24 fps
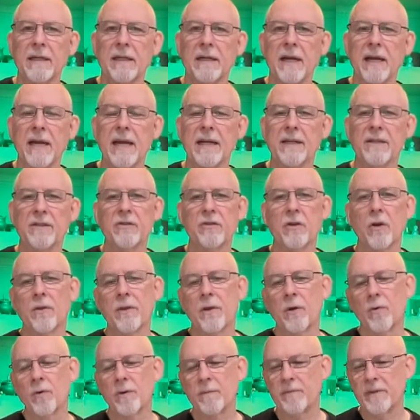And so
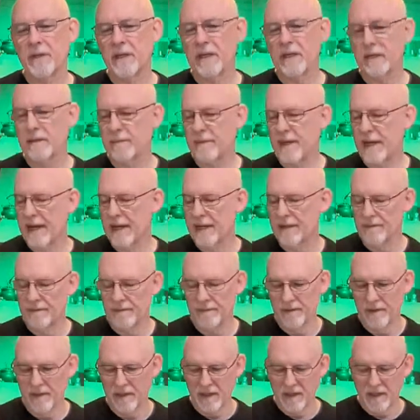there would be, man,
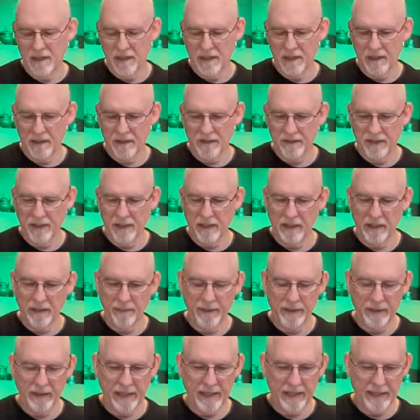let's see,
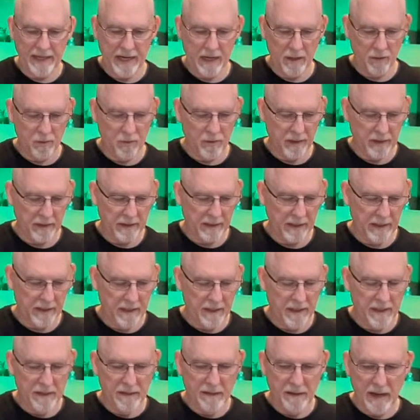let me lay it out quickly.
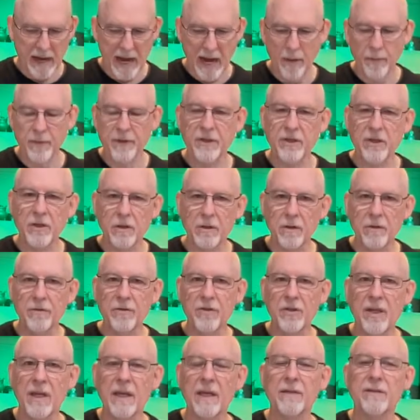I would
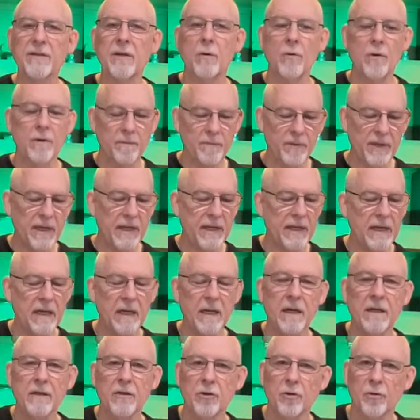use things that would be
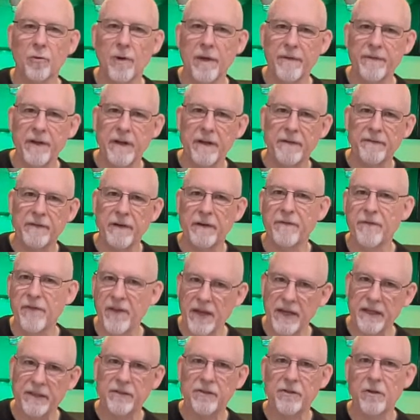derivative of
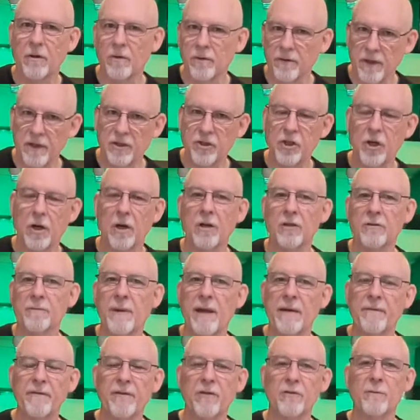this. So the Charles
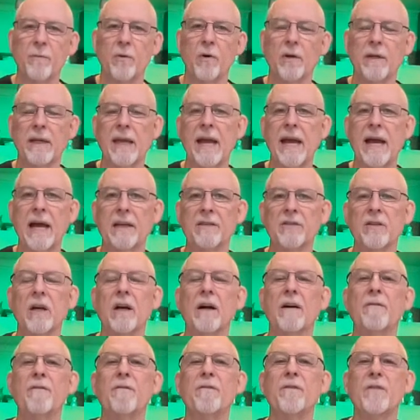Memphis book has
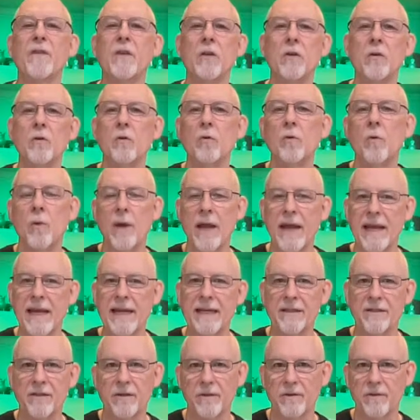a few
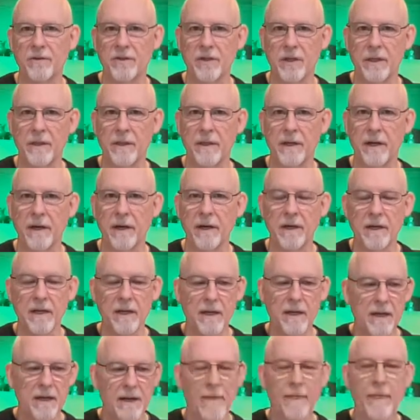etudes in there
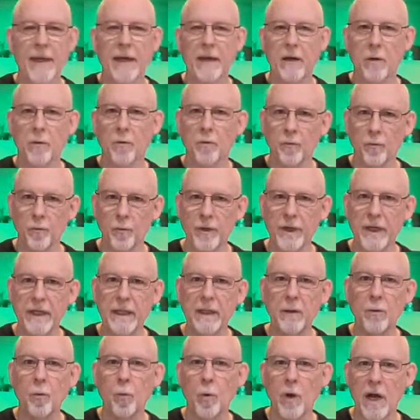that are
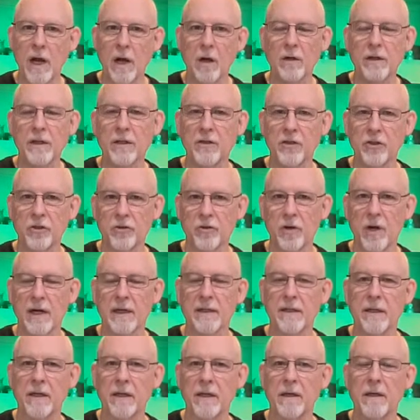really well
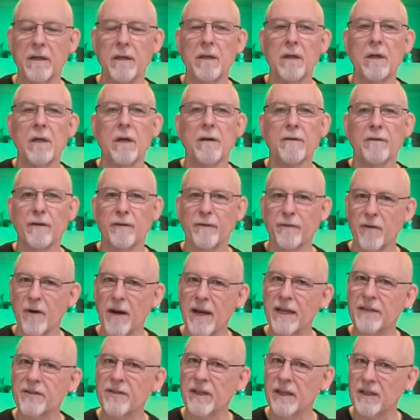constructed for
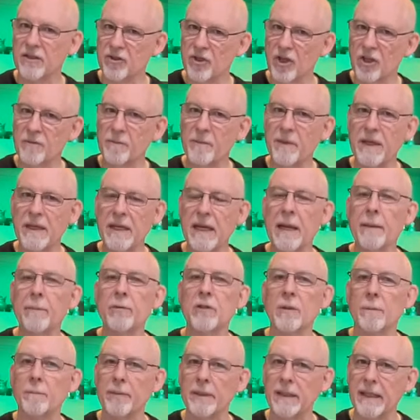phrasing, and just being
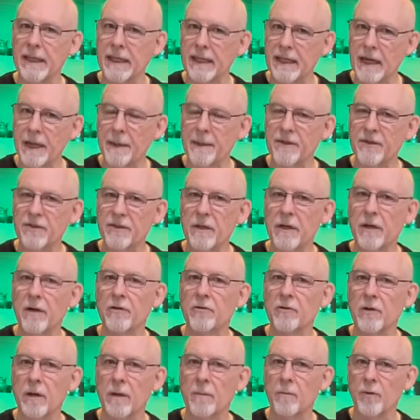able to play it on the snare
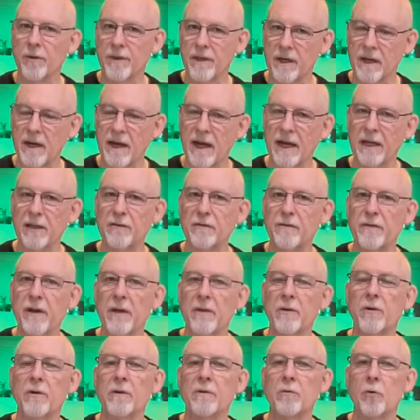drum with a nice
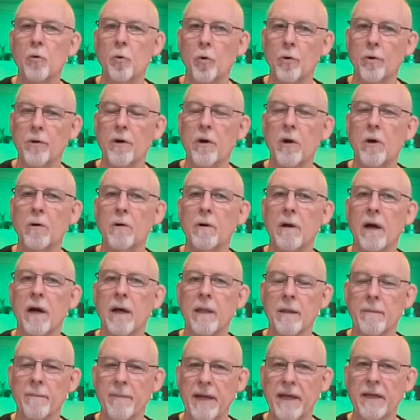feathered quarter note
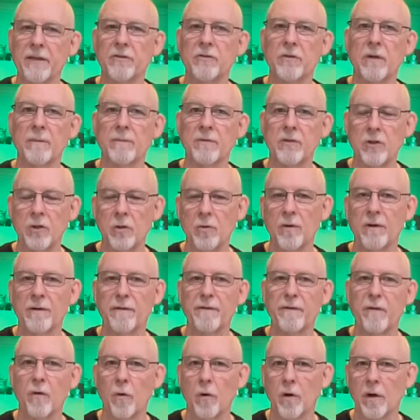on the bass drum, 2 and
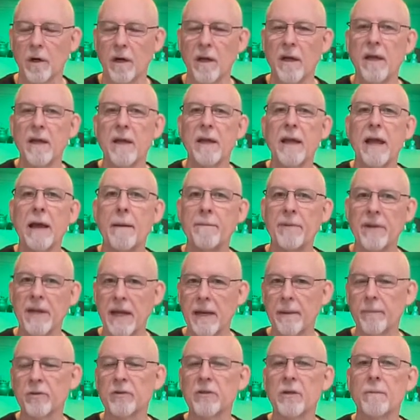4, and be
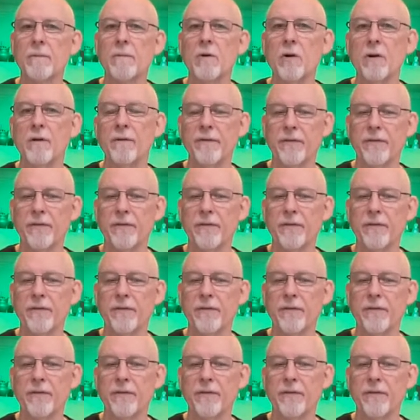able to move